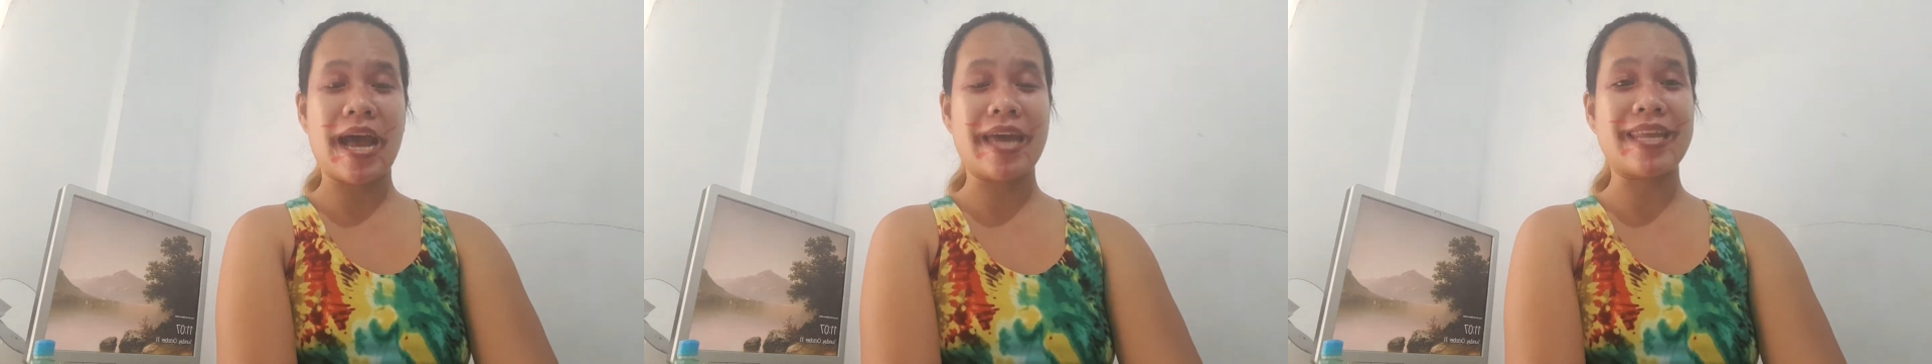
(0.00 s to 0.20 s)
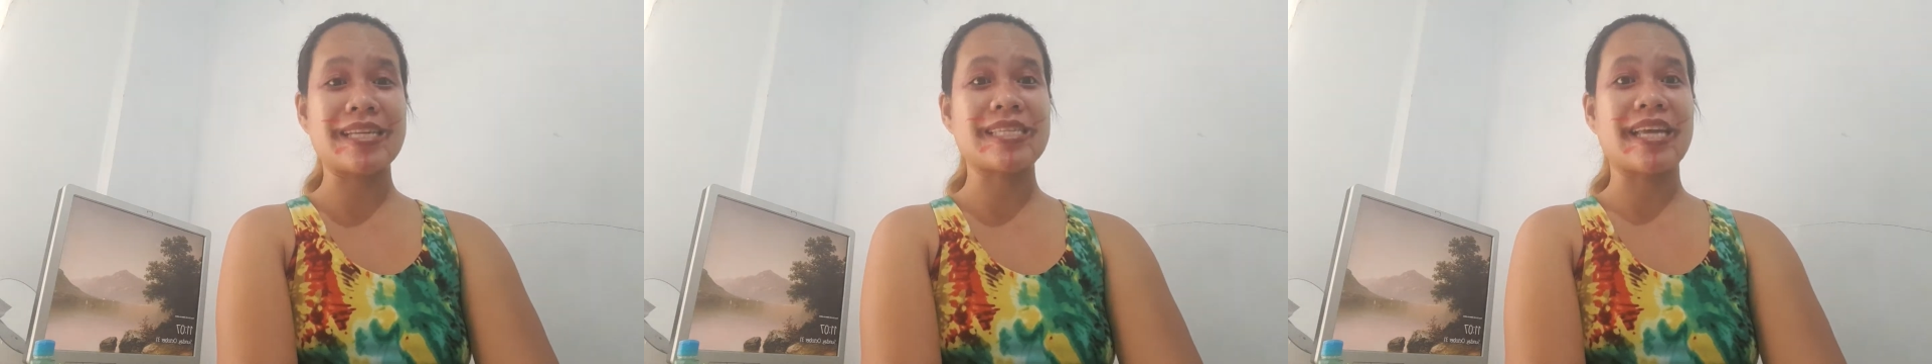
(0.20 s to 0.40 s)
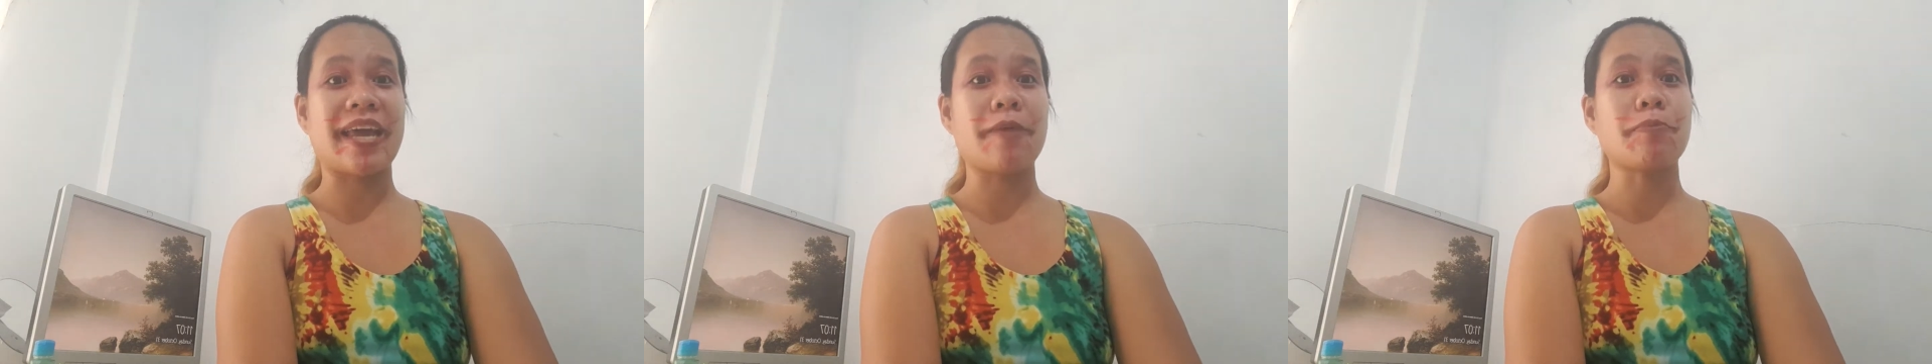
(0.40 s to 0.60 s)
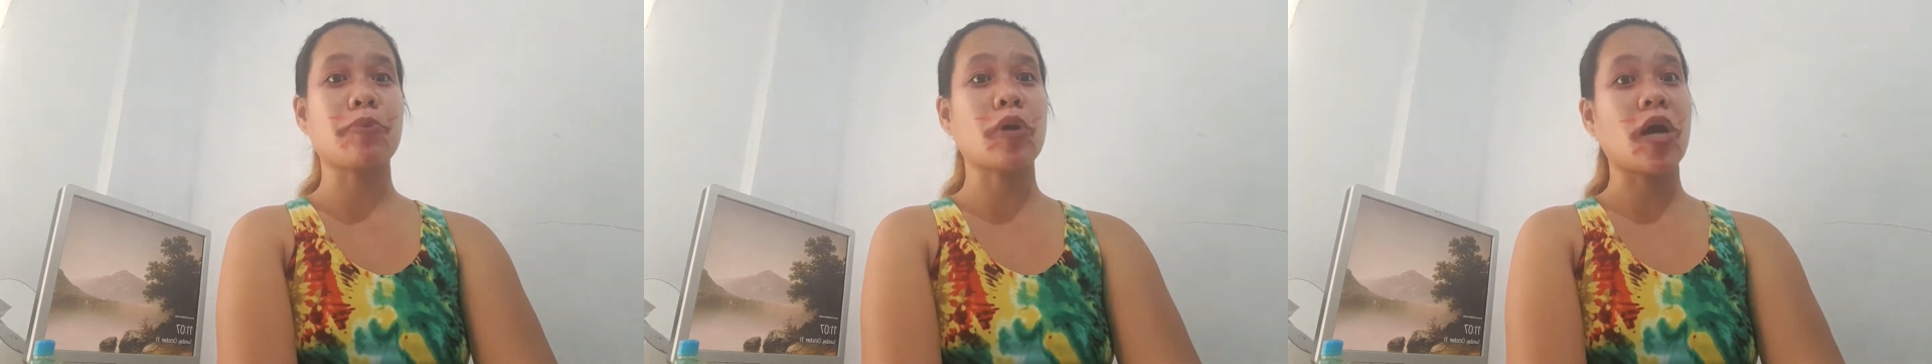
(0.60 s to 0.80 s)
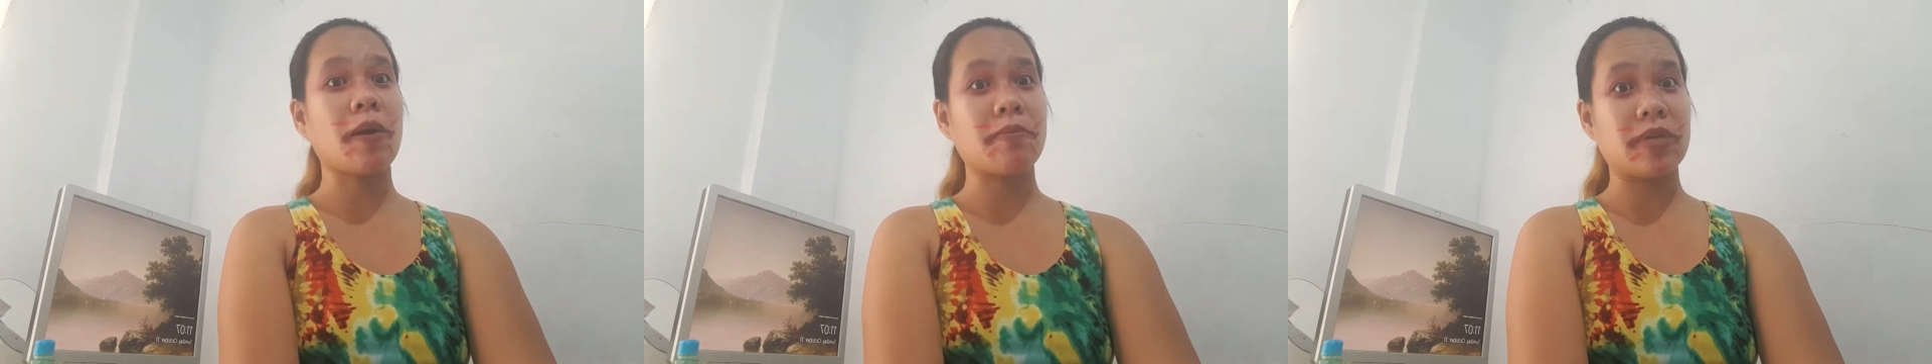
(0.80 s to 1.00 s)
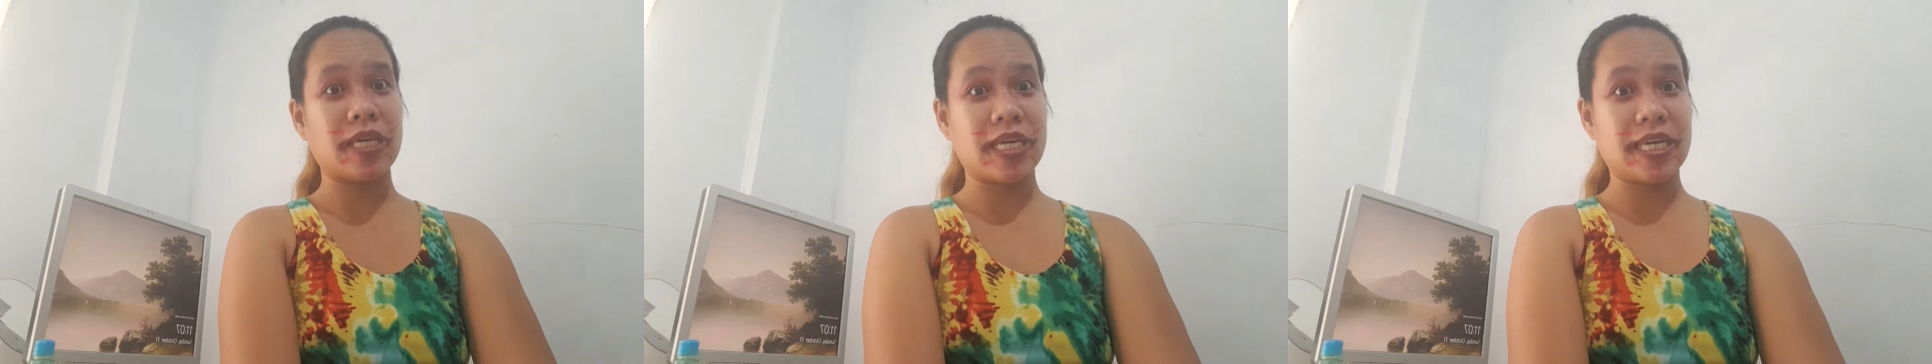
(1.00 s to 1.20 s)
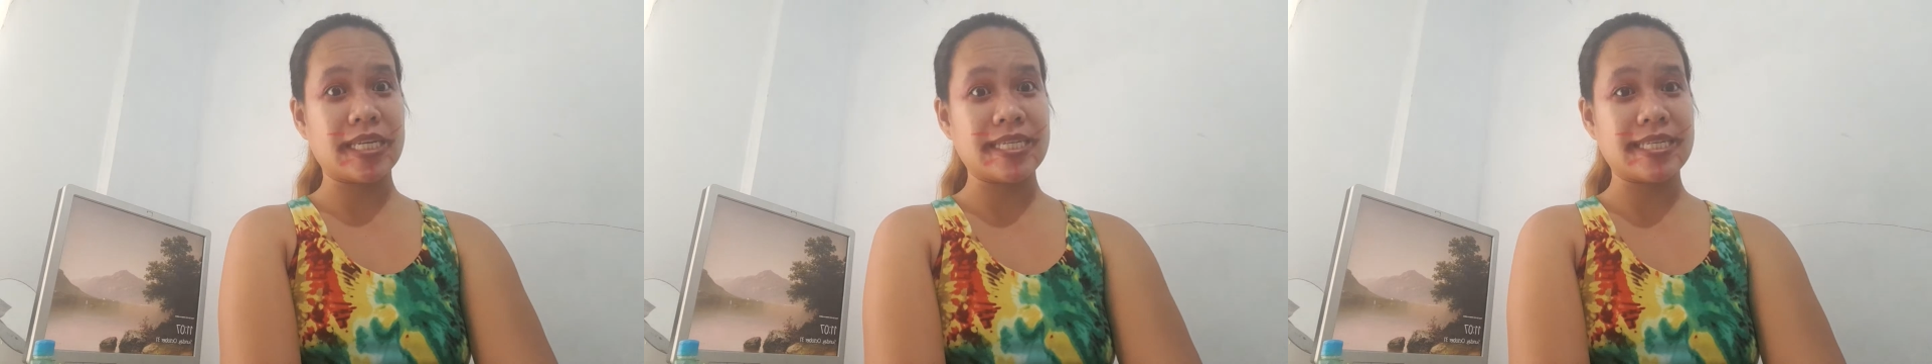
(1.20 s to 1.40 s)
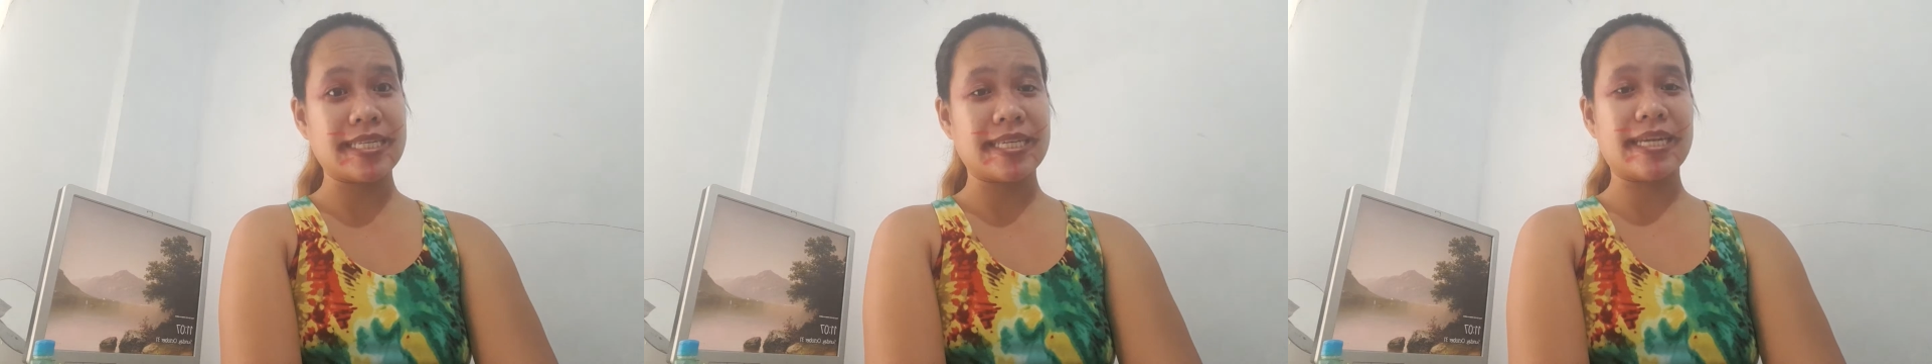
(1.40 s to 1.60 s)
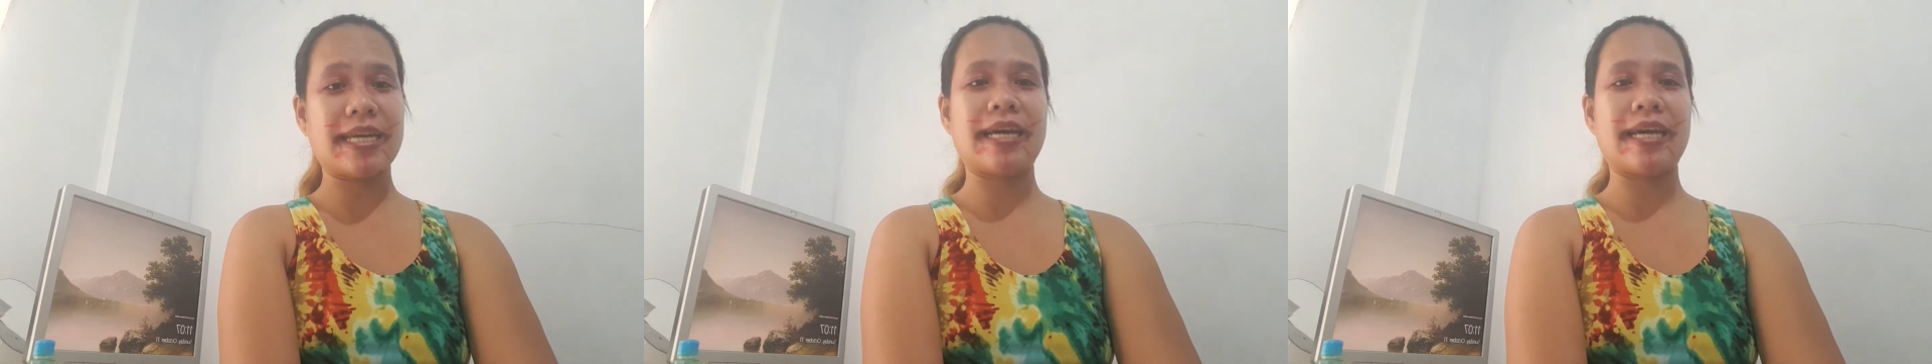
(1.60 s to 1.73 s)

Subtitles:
And as I promised,